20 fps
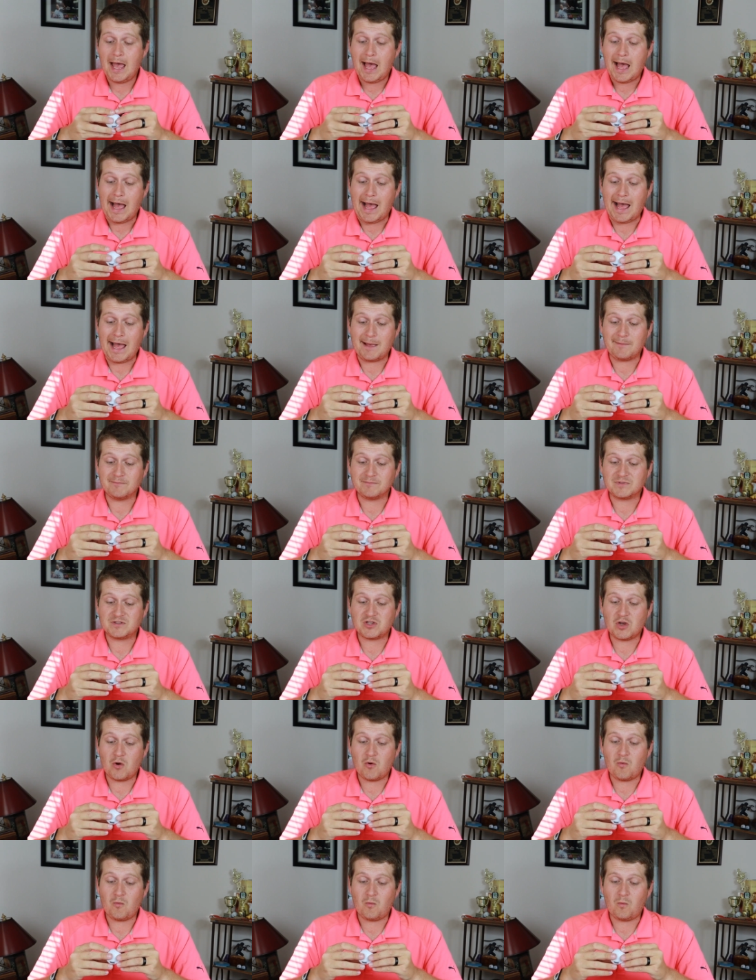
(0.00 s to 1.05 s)
um,
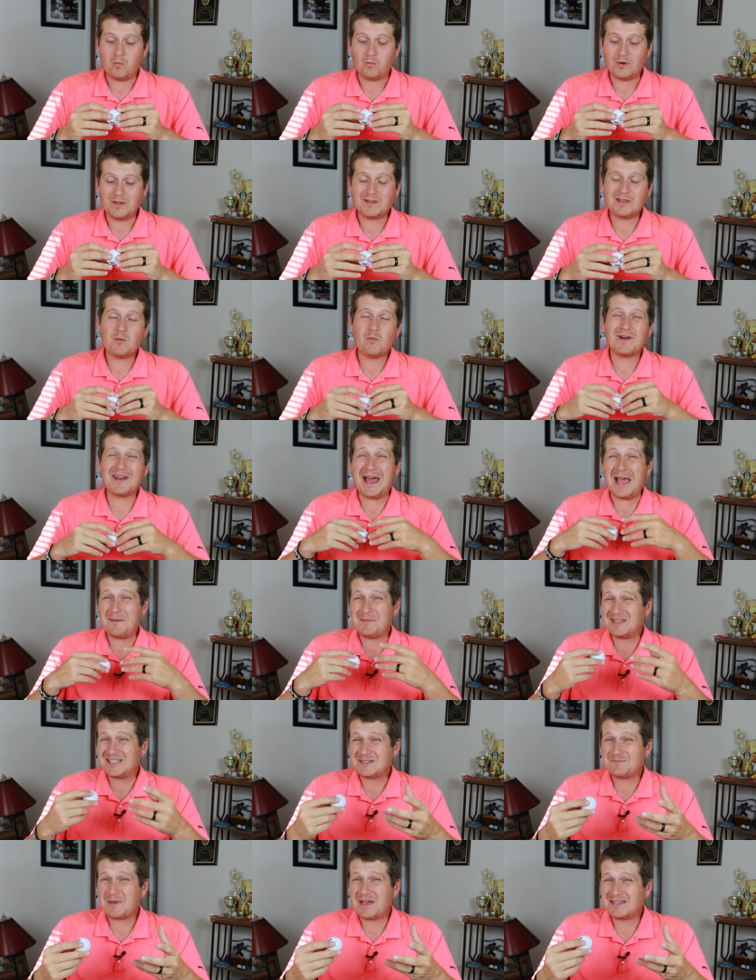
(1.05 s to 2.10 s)
so really what I'm
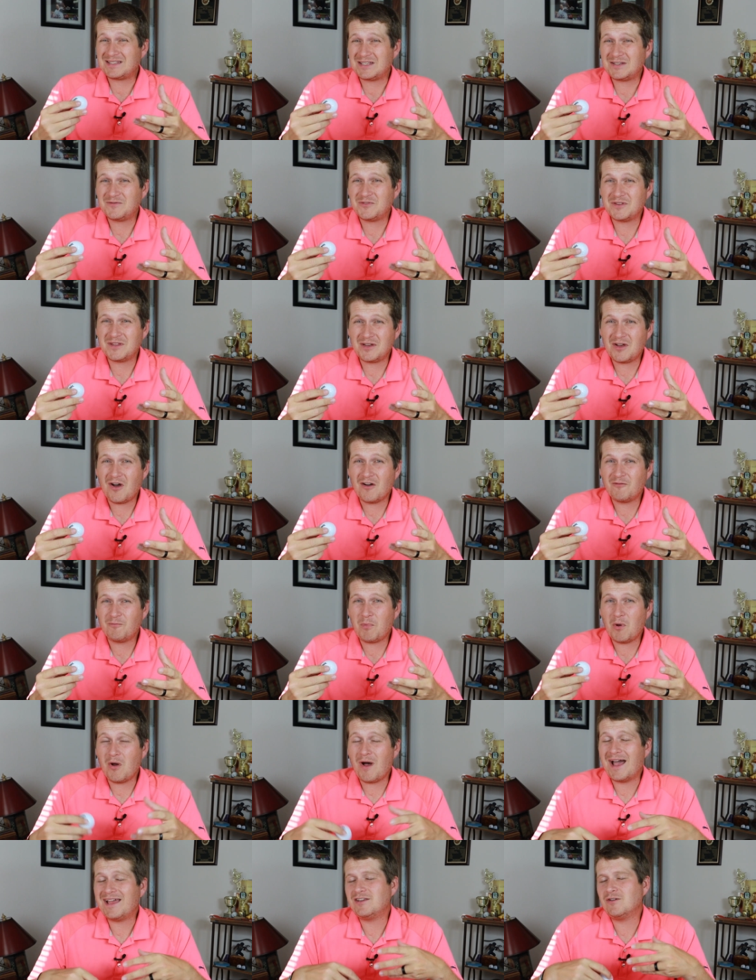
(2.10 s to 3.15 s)
expecting for the golf
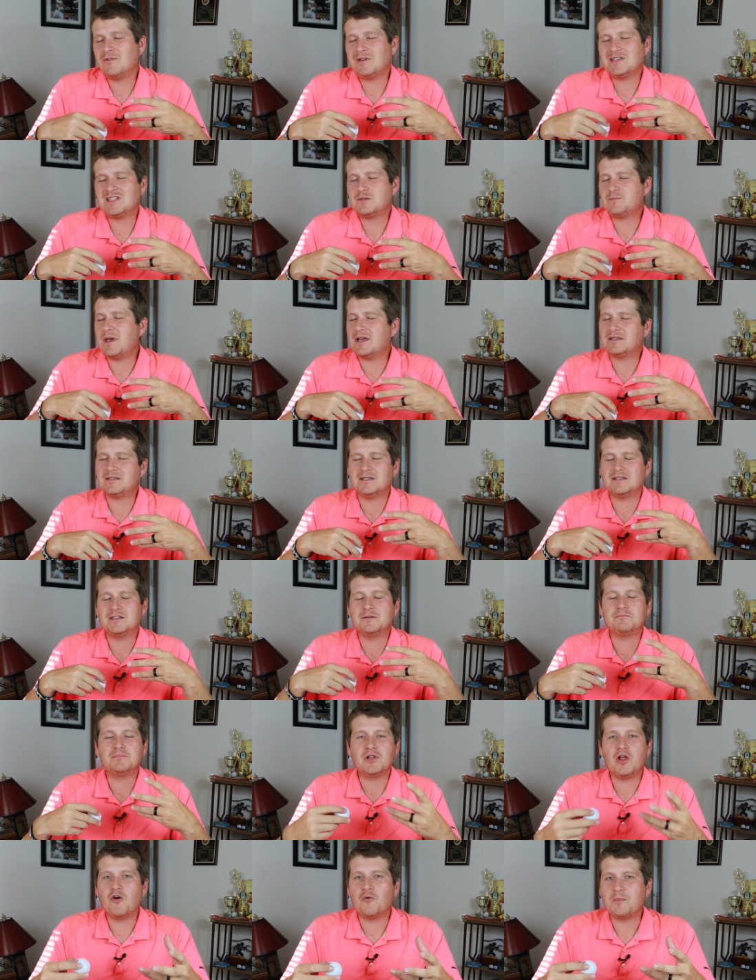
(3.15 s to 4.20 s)
ball, I don't expect it to
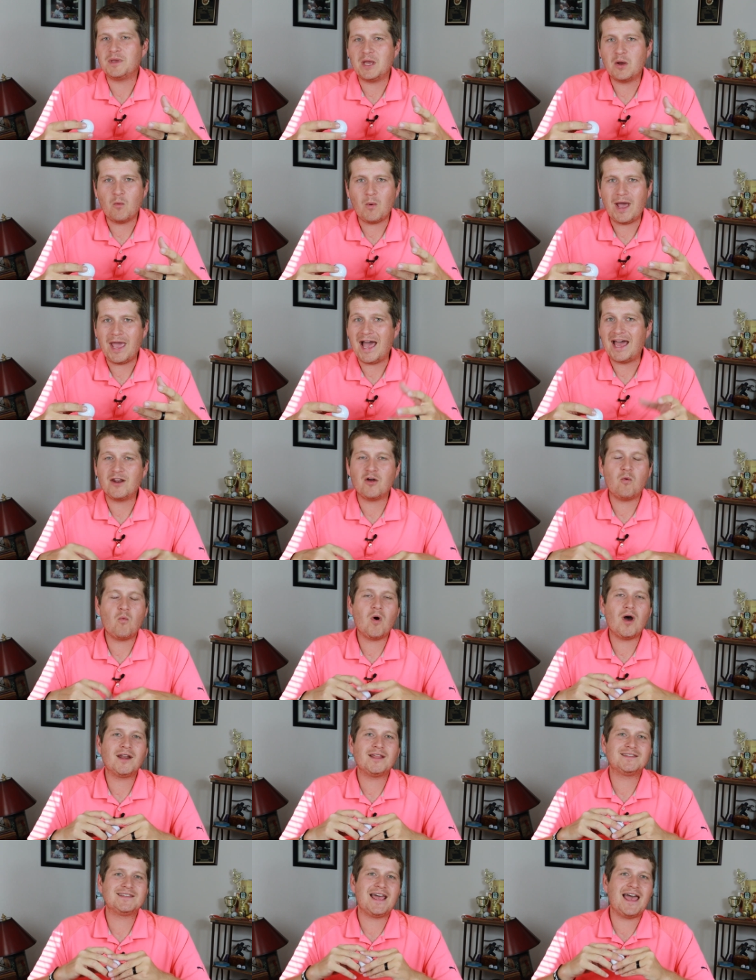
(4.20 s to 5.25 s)
blow me away. I don't
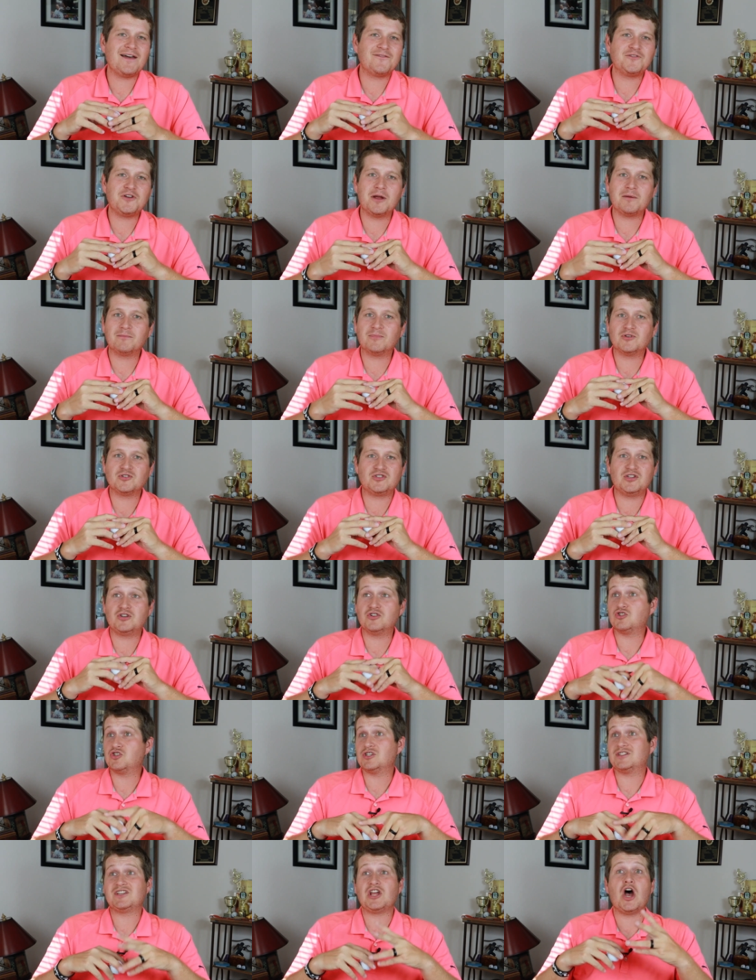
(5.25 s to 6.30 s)
want it to have numbers that are
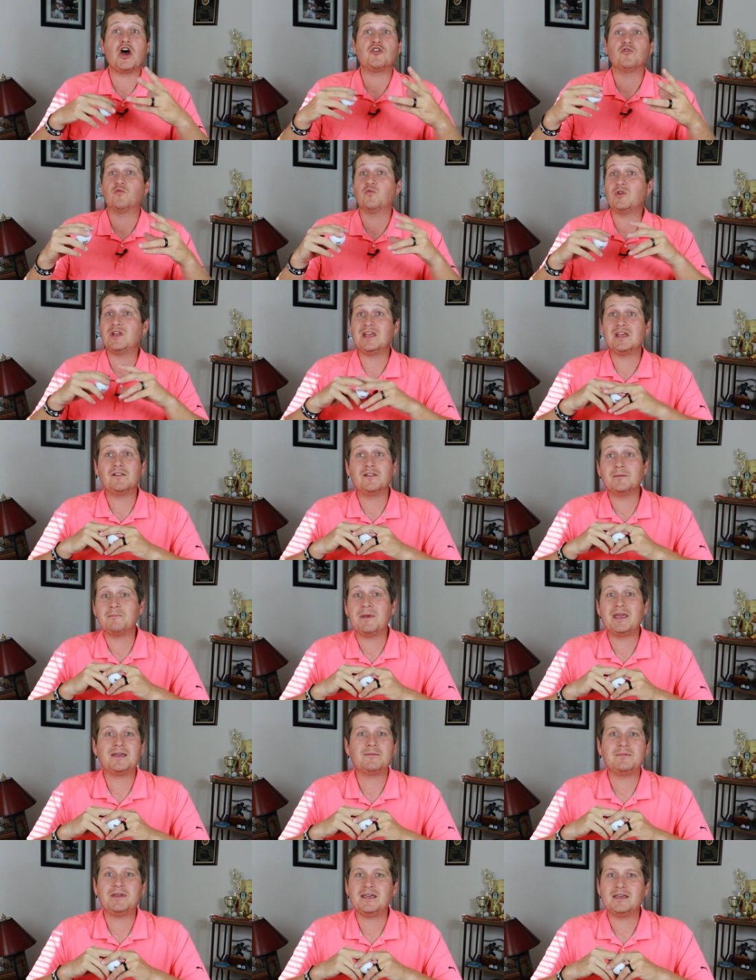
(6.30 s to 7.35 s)
just unreal and
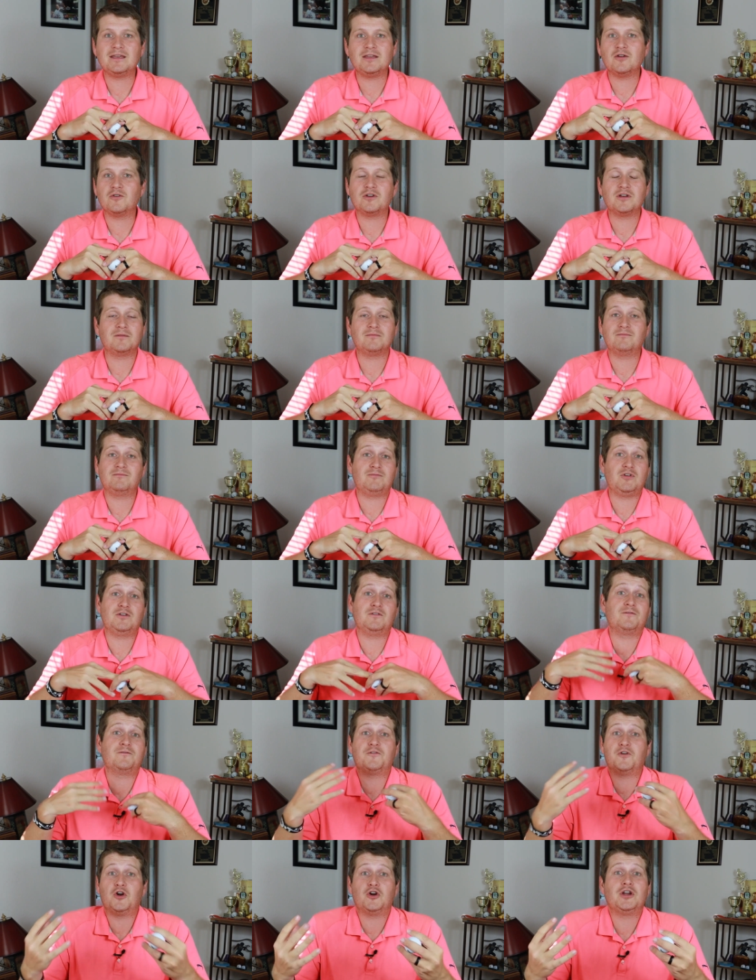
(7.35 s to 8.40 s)
make me, you know, con
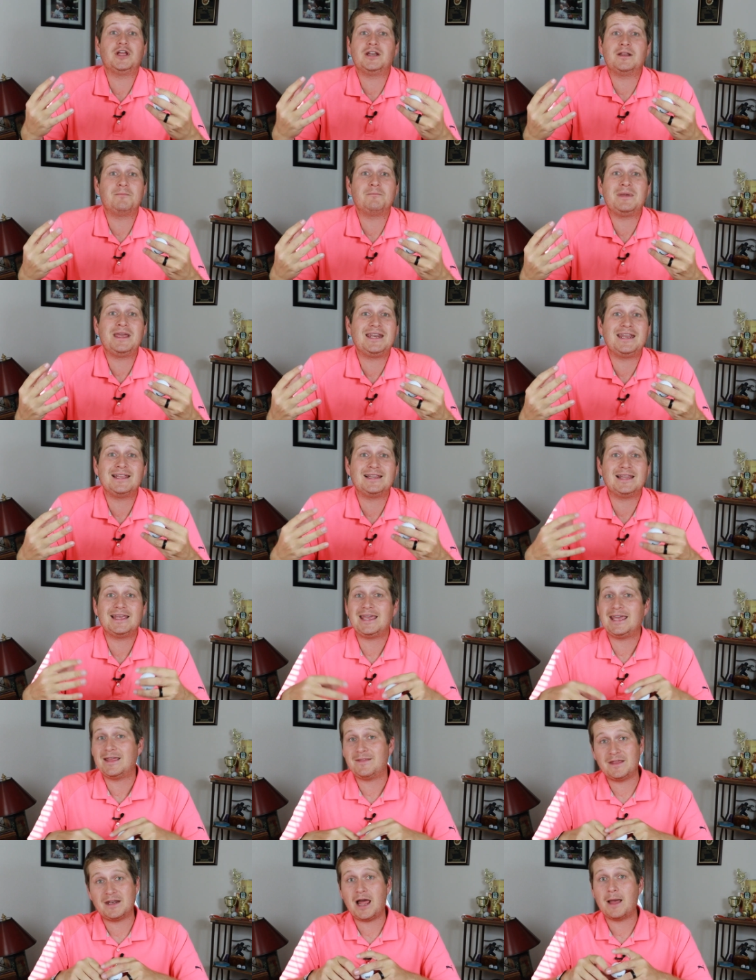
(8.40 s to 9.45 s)
convert it
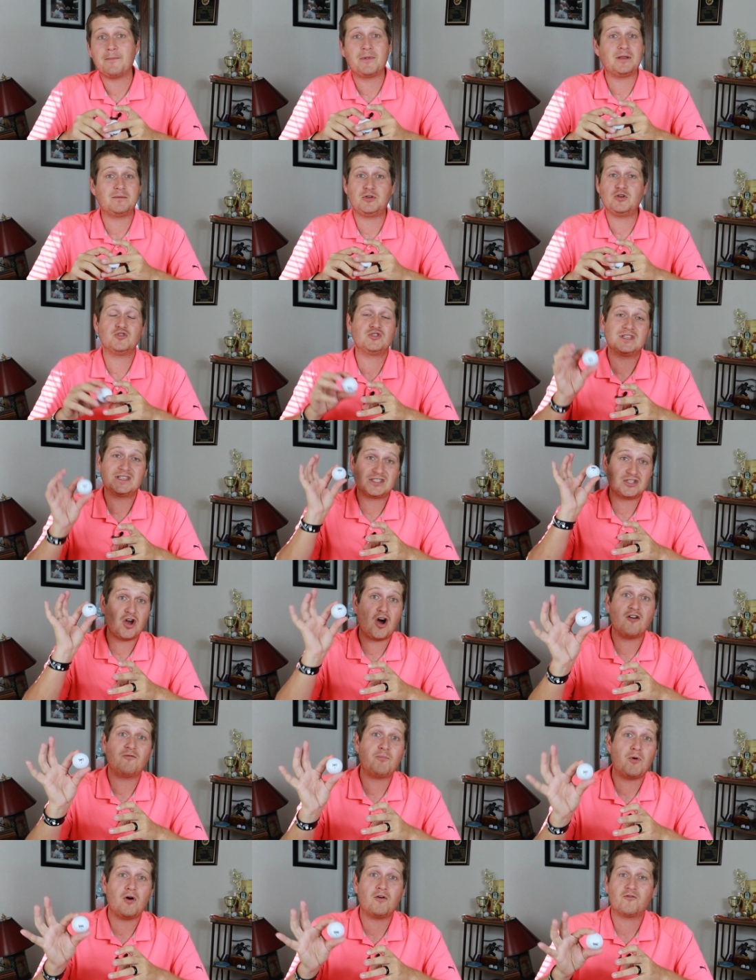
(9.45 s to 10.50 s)
immediately and then I'm going to use this
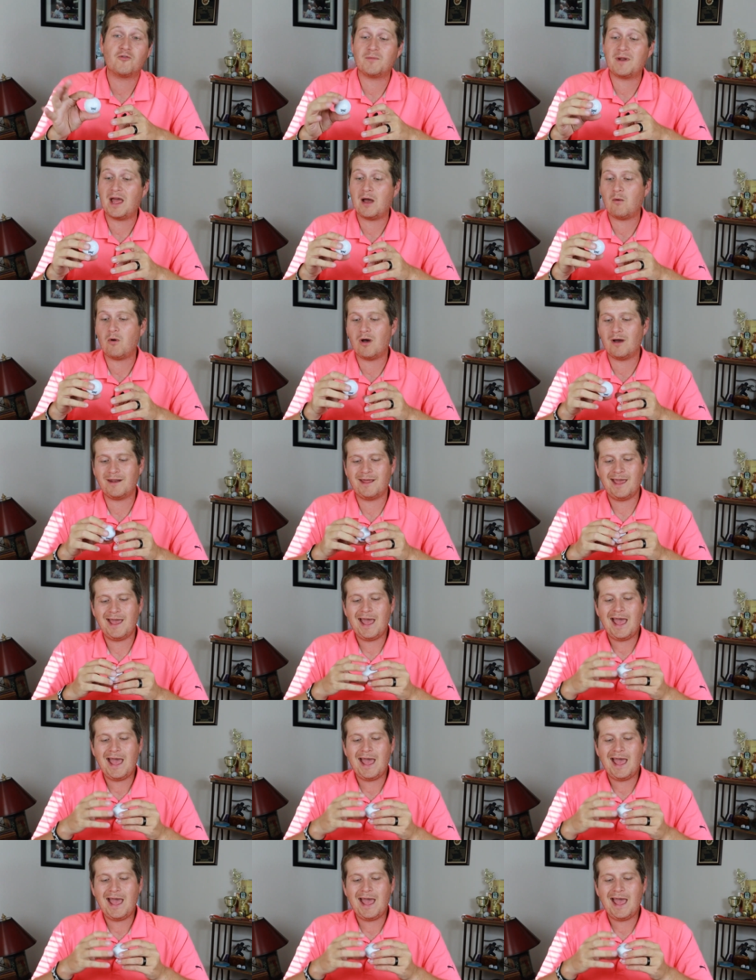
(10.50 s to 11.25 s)
golf ball from now on.